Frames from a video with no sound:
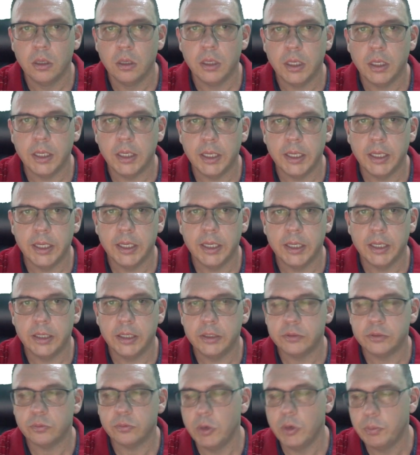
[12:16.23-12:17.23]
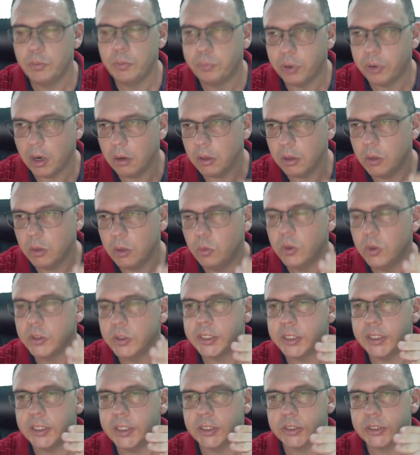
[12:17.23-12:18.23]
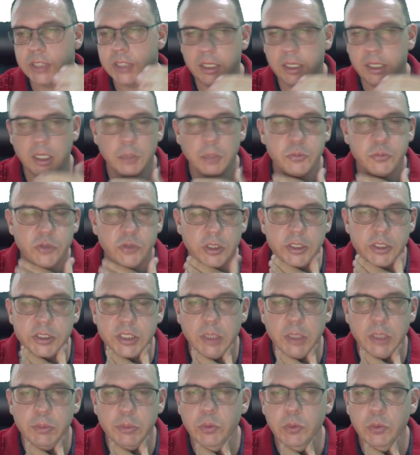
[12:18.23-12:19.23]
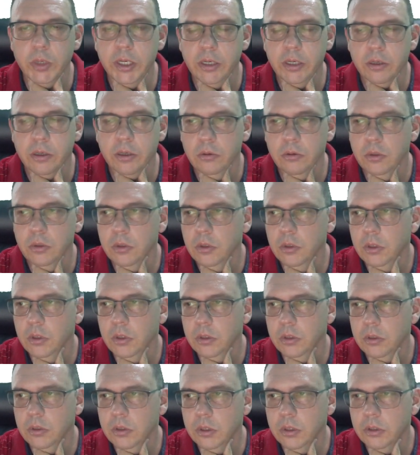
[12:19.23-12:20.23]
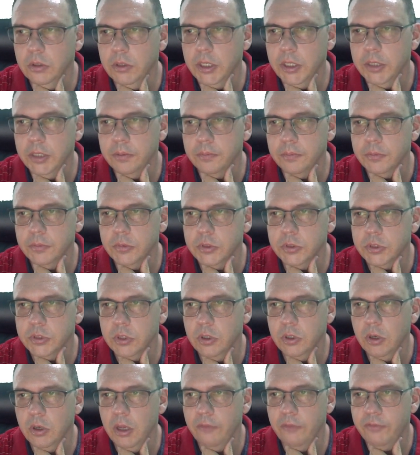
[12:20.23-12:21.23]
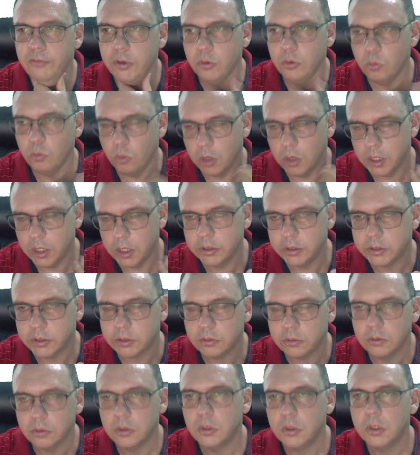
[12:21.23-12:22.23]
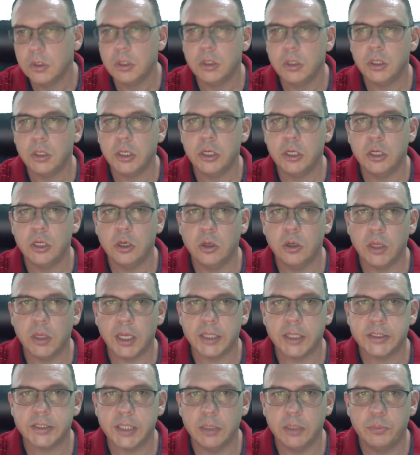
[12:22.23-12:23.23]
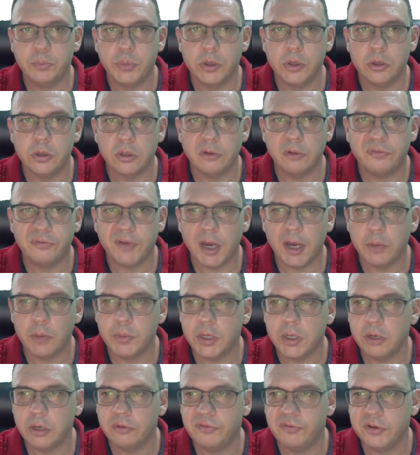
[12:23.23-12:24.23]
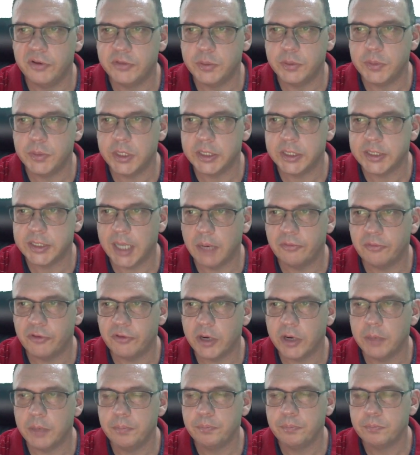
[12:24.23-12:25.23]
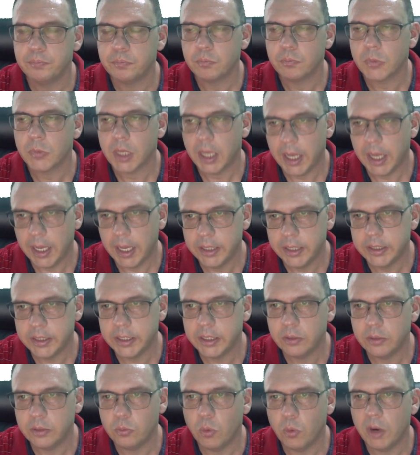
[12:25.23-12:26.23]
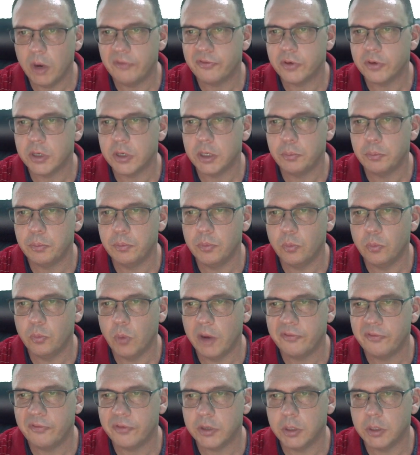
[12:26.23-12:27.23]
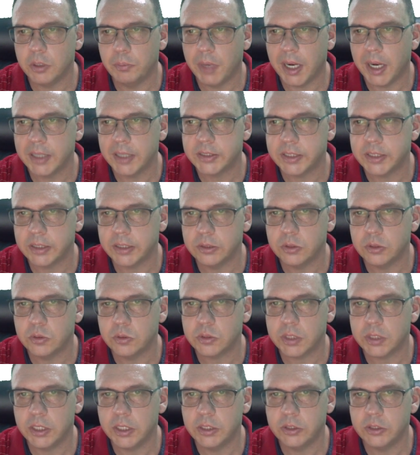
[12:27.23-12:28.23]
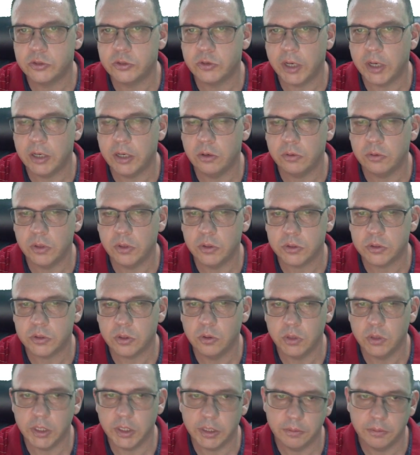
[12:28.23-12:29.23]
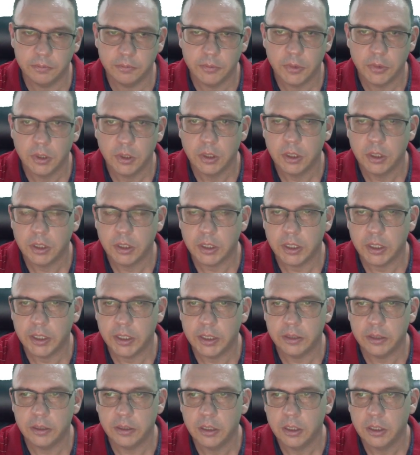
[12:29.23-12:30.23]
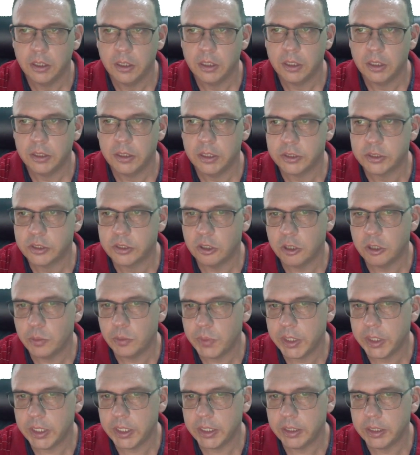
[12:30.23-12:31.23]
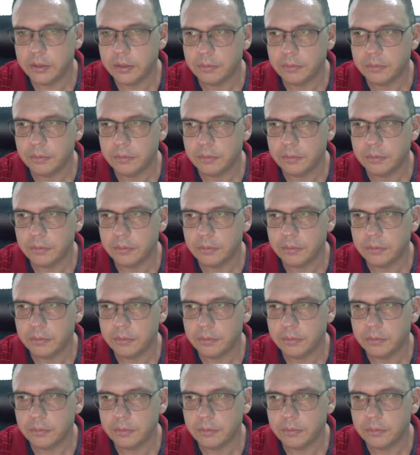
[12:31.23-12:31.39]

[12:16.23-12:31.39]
and we probably will see a slight uptrend this coming week. All right, so if you want, like I said, put it on a 5-minute or 15-minute time frame, and then wait for the buy signals and trade on those only. Okay, there's going to be